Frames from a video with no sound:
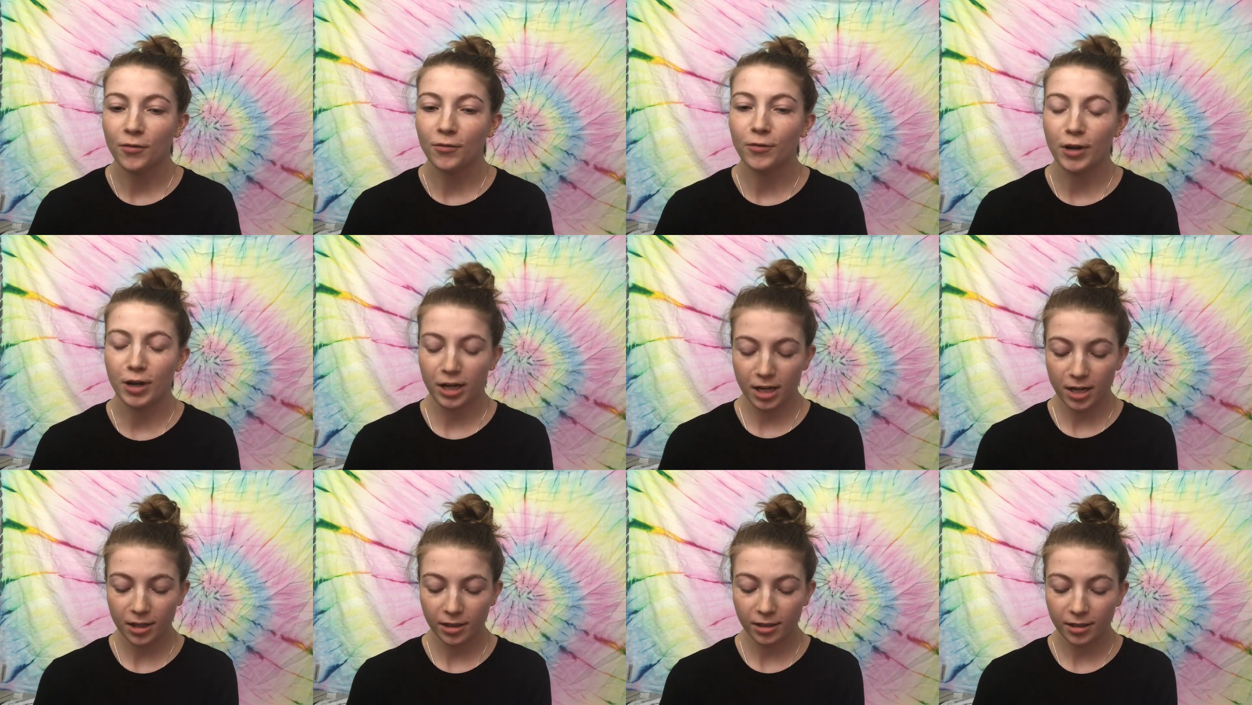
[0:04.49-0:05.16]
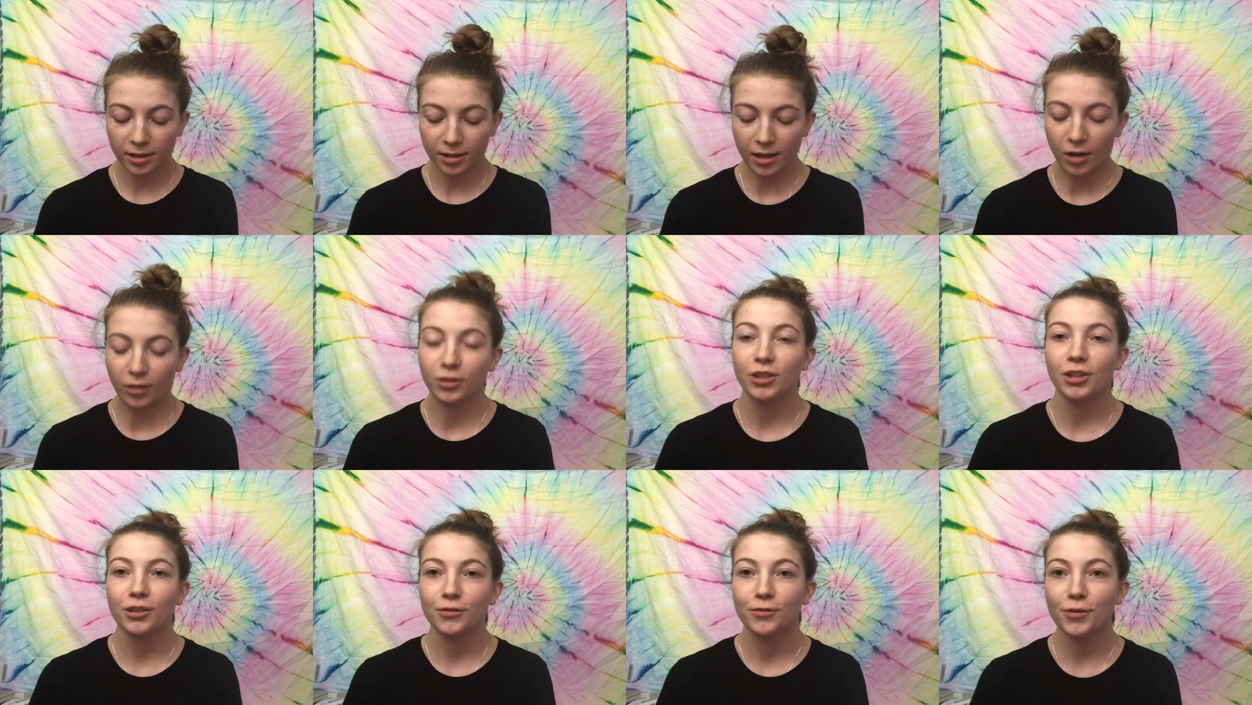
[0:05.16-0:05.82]
very
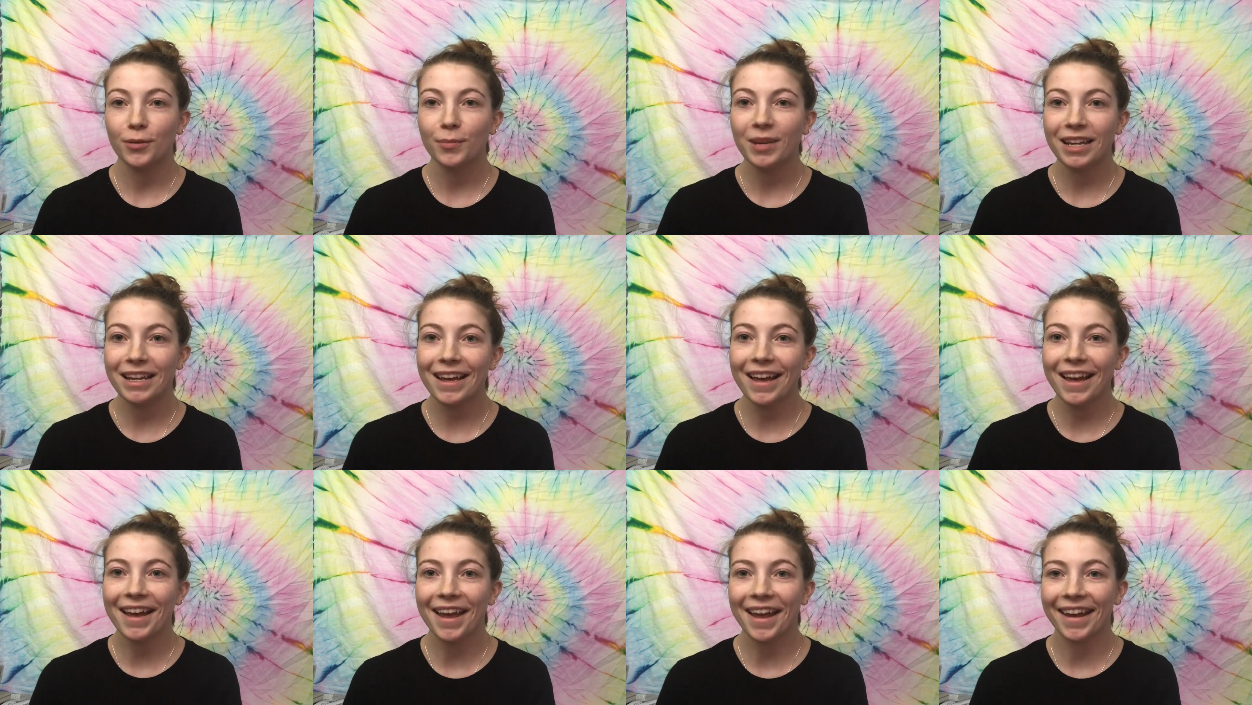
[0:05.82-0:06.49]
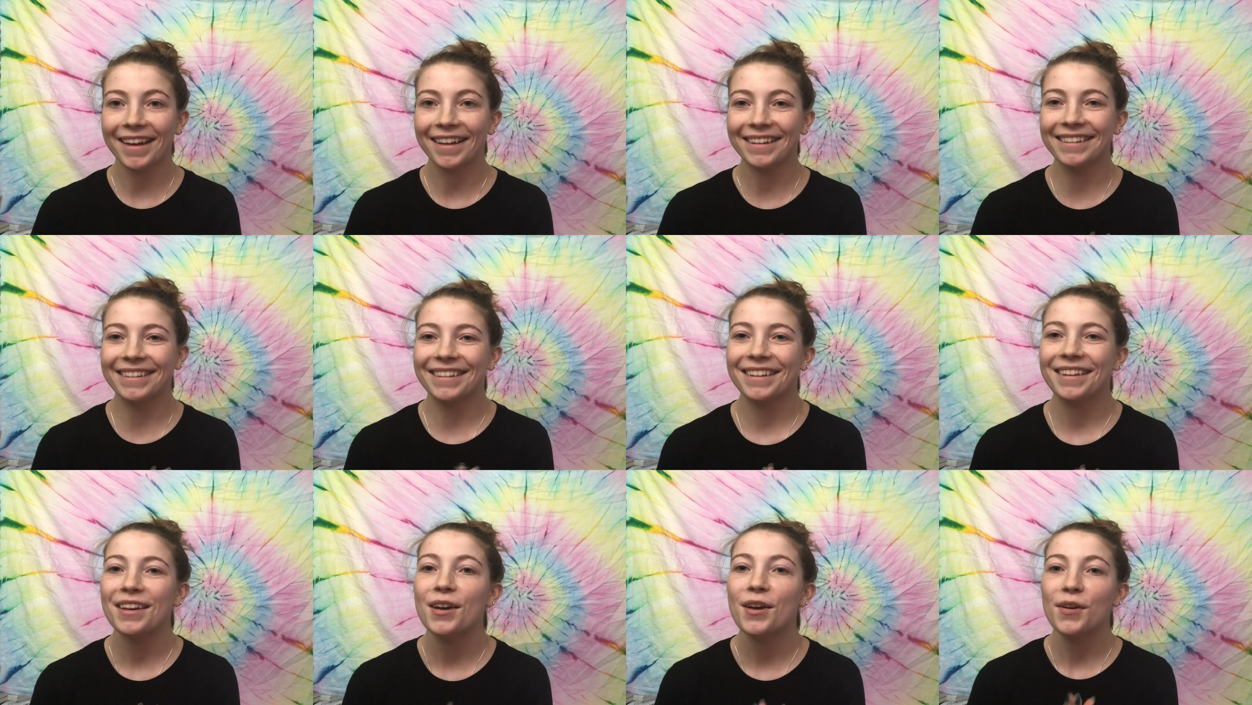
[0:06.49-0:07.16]
nostalgic for me and
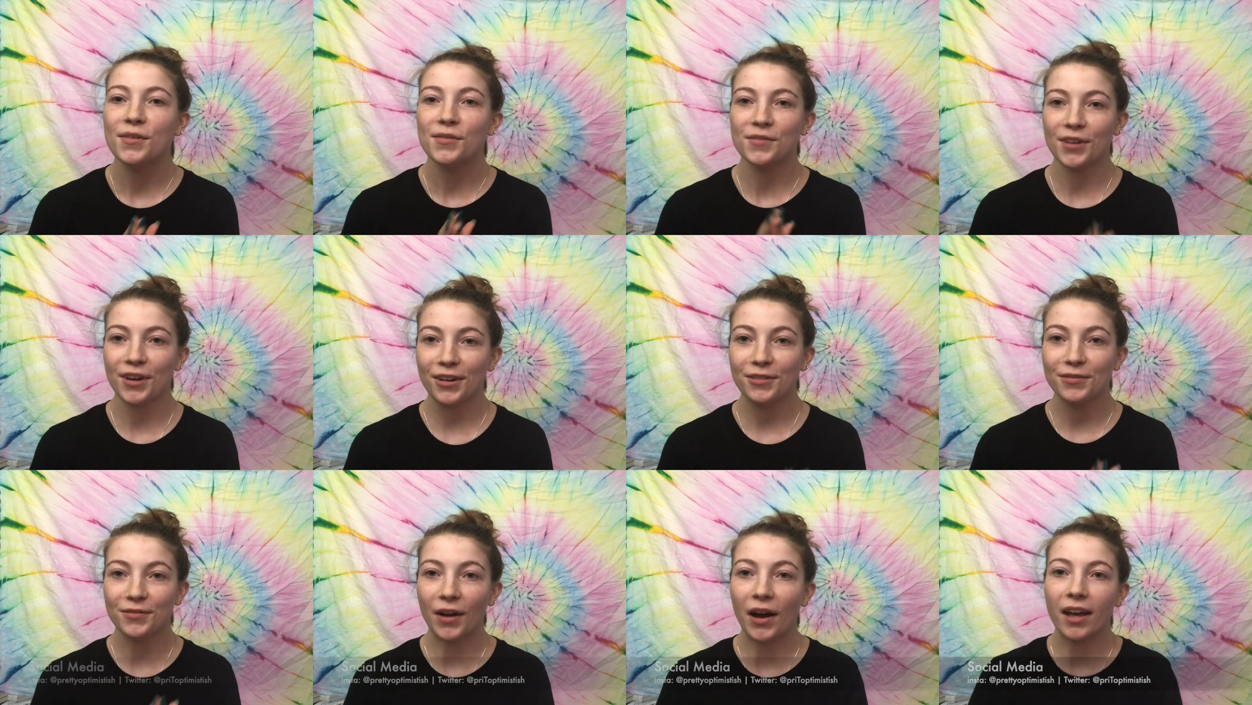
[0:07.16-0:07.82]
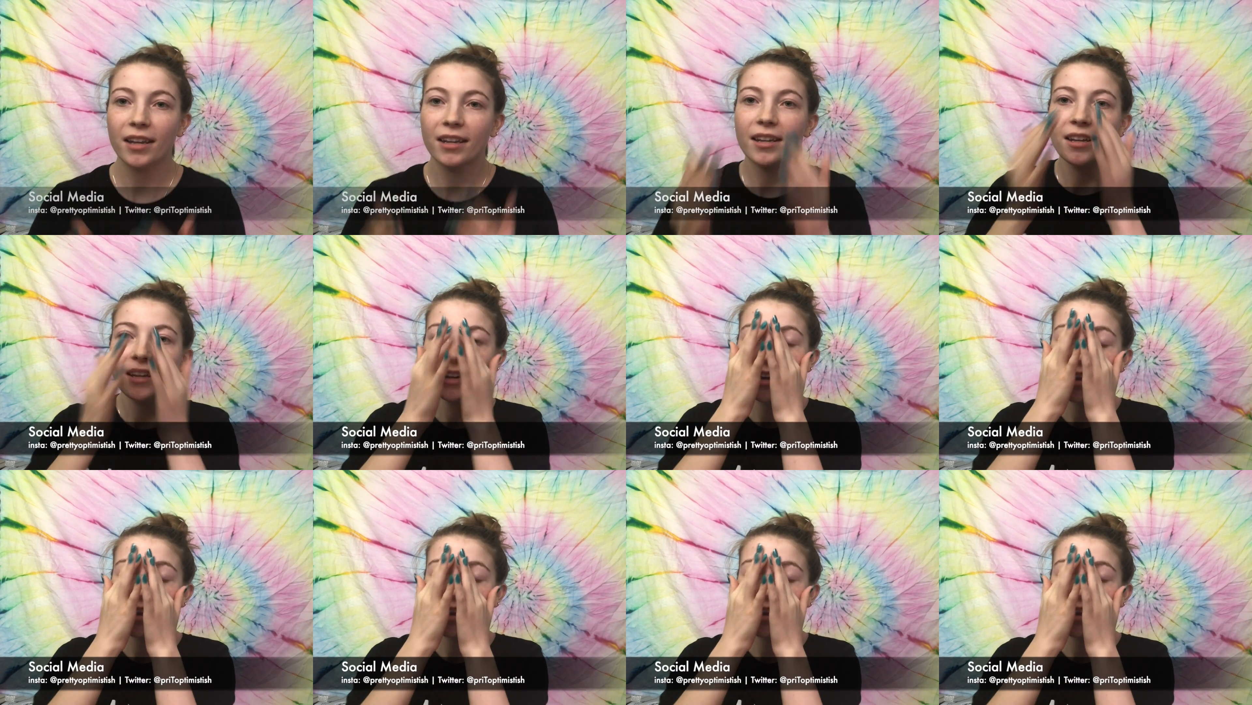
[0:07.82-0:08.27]
very fun.